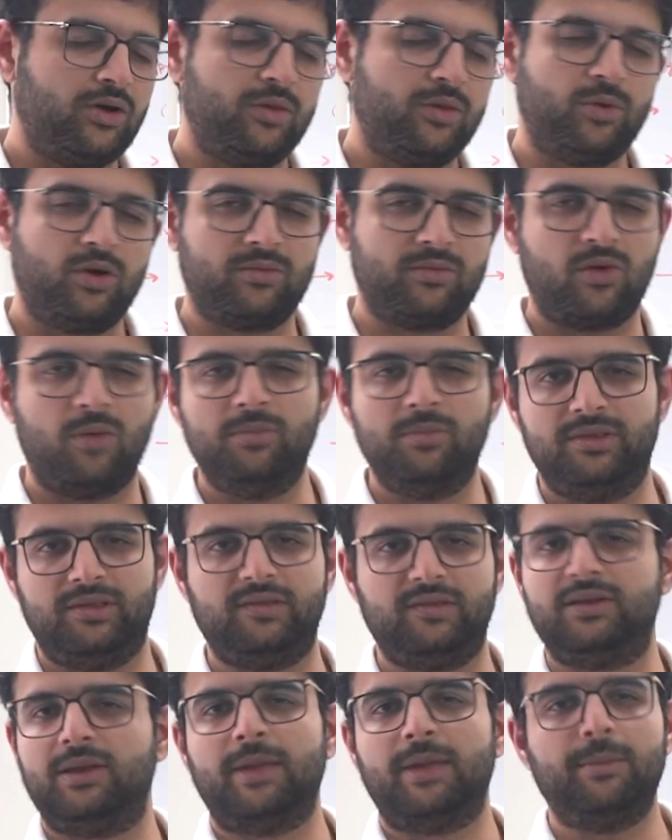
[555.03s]
lot about
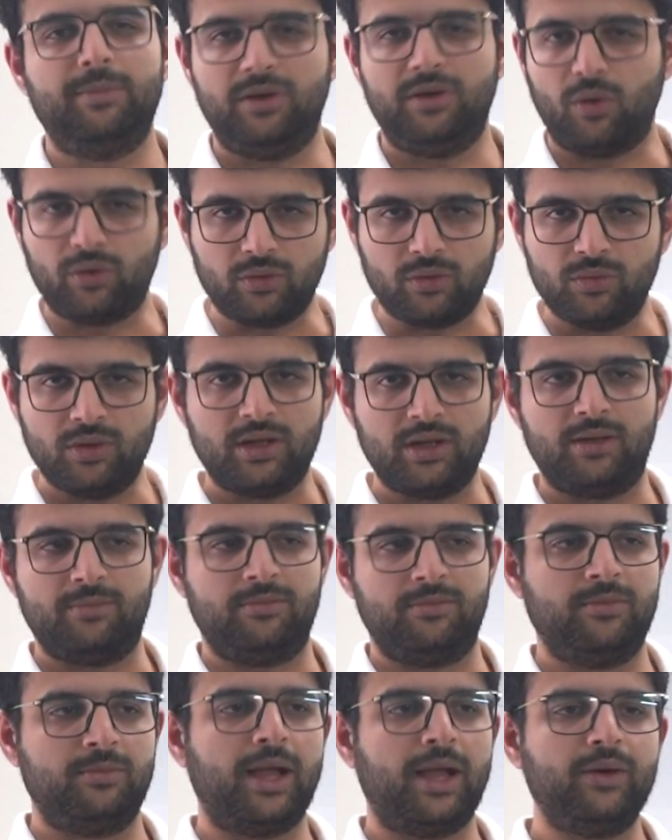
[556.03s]
compensation. I'm happy not to.
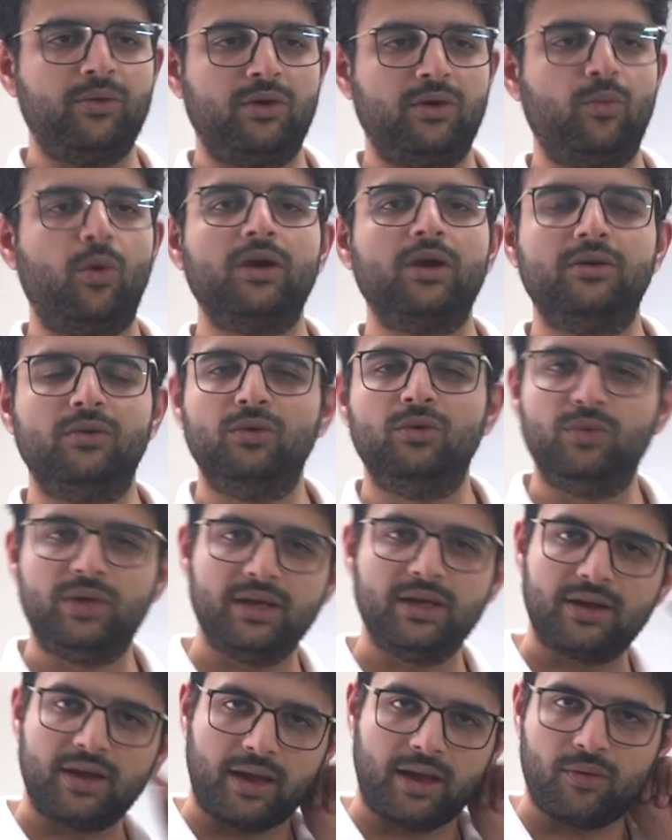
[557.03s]
I don't know what to do
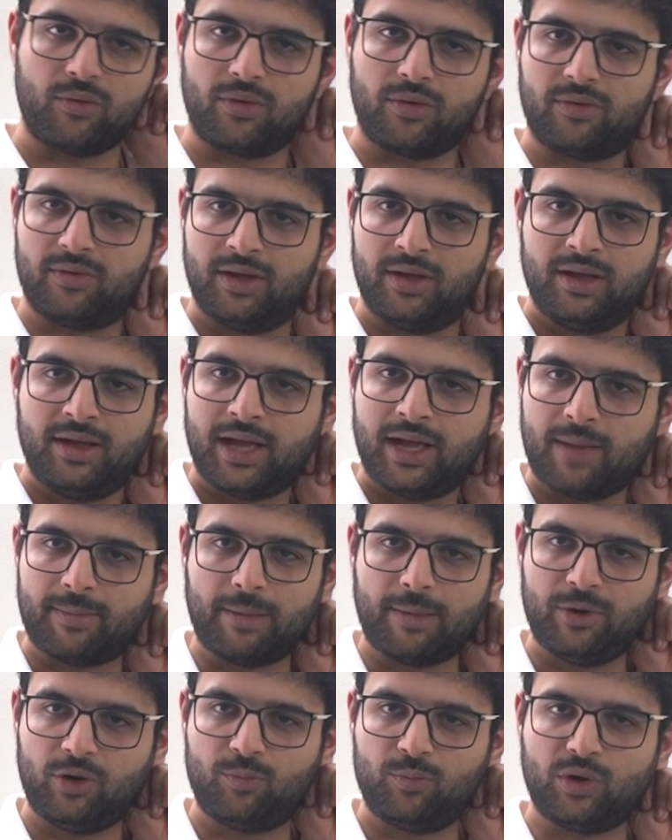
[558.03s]
here. I don't know. I'm
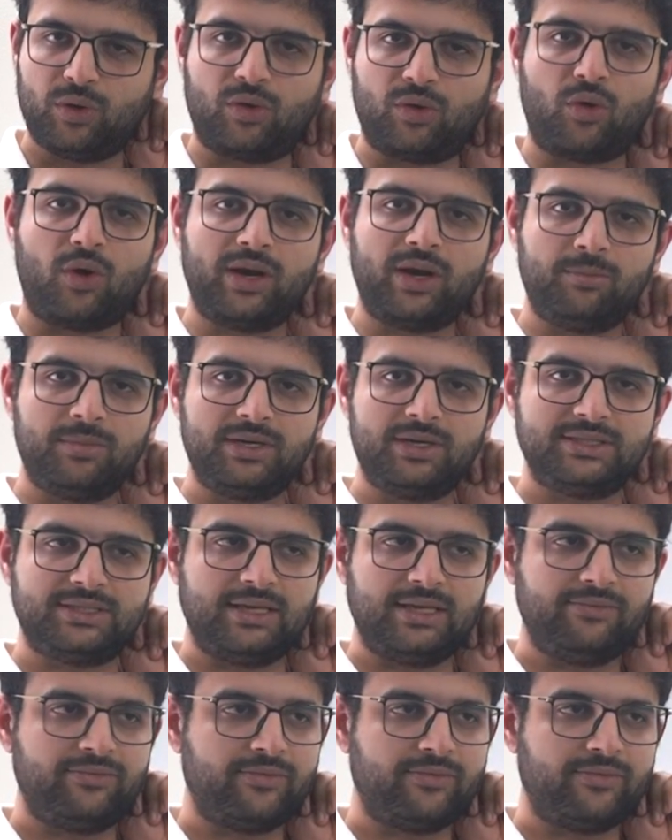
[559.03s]
happy to put out wrong numbers.